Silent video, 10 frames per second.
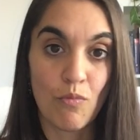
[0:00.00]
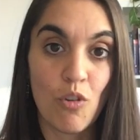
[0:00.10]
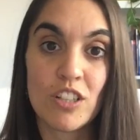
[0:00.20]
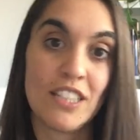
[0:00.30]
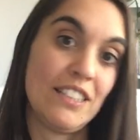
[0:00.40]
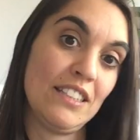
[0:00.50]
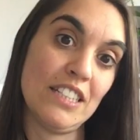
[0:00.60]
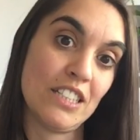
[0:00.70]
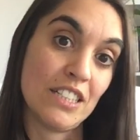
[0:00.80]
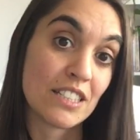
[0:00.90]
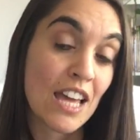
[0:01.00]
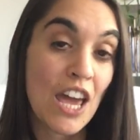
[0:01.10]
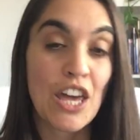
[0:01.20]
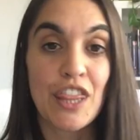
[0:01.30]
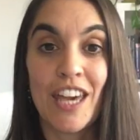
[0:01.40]
washing the dishes.
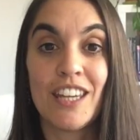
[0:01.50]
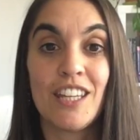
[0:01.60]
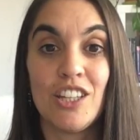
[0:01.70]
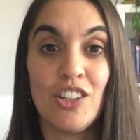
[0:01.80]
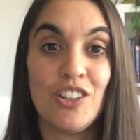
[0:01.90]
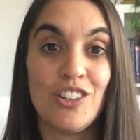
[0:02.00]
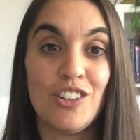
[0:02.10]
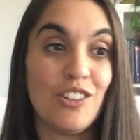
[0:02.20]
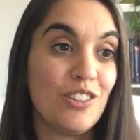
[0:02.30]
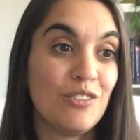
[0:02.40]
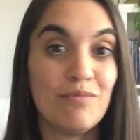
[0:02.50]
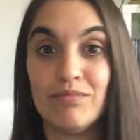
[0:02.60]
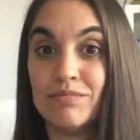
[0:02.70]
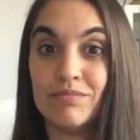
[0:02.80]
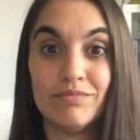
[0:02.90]
Thank
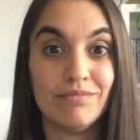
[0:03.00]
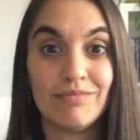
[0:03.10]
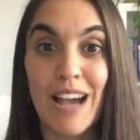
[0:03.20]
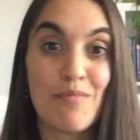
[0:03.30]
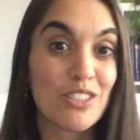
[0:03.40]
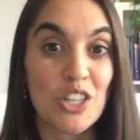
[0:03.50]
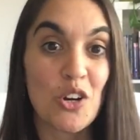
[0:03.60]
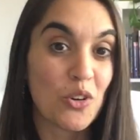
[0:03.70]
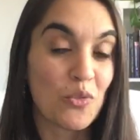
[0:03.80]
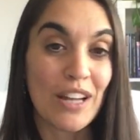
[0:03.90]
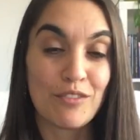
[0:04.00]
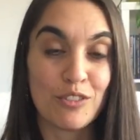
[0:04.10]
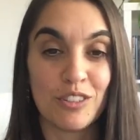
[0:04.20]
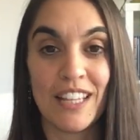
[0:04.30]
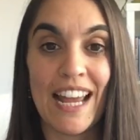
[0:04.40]
you. I'm so
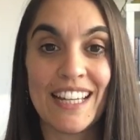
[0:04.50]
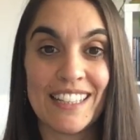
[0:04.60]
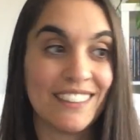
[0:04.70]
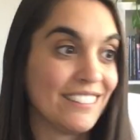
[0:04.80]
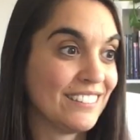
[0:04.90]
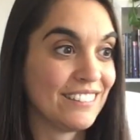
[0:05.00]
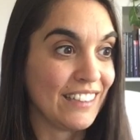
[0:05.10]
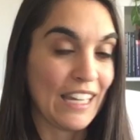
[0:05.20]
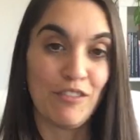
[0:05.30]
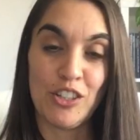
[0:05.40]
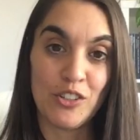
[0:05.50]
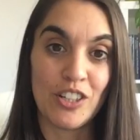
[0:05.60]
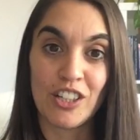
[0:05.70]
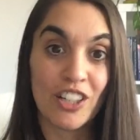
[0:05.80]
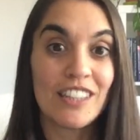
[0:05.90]
grateful that I can give you
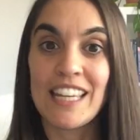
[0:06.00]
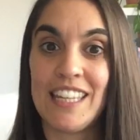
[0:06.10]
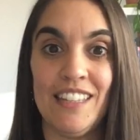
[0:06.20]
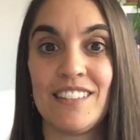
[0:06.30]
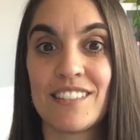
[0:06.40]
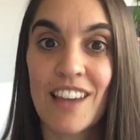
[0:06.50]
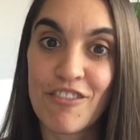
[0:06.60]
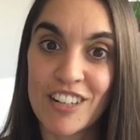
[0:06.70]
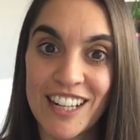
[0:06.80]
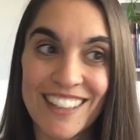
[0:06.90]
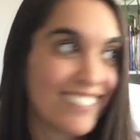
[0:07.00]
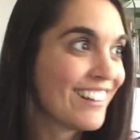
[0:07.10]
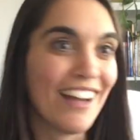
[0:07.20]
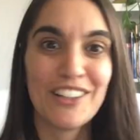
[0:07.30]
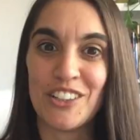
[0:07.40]
a goodnight kiss every night.
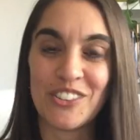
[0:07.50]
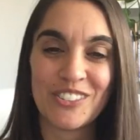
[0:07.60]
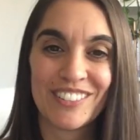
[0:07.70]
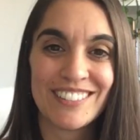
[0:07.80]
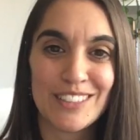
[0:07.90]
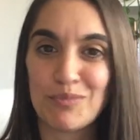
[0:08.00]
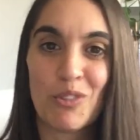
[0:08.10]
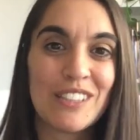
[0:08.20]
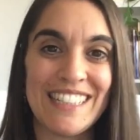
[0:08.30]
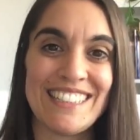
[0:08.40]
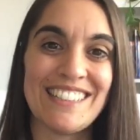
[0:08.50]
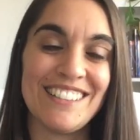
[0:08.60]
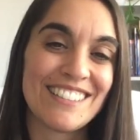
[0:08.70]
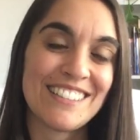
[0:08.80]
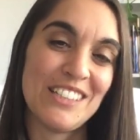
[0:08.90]
I don't know, small
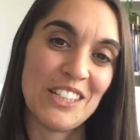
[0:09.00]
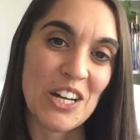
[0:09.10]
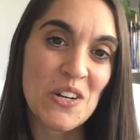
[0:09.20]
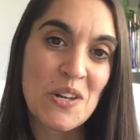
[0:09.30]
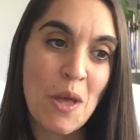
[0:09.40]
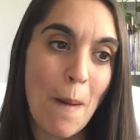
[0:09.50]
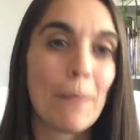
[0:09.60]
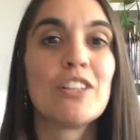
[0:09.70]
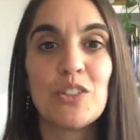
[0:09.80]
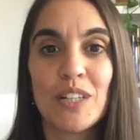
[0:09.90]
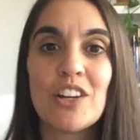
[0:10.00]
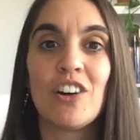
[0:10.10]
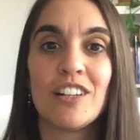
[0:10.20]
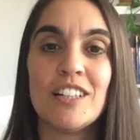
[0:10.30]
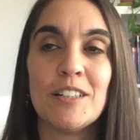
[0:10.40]
details, you know, but doing
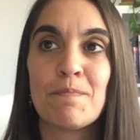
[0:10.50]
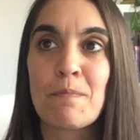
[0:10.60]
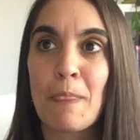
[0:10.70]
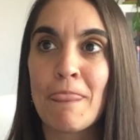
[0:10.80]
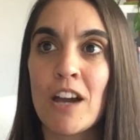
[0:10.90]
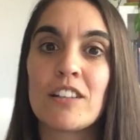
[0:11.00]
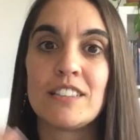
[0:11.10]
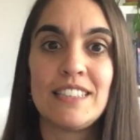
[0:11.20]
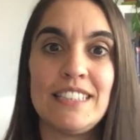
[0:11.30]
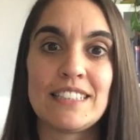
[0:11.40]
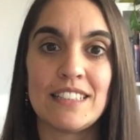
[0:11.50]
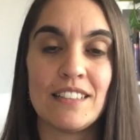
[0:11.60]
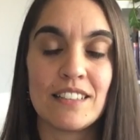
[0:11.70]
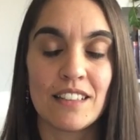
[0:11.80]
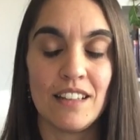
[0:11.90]
on a
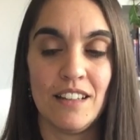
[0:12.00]
consistent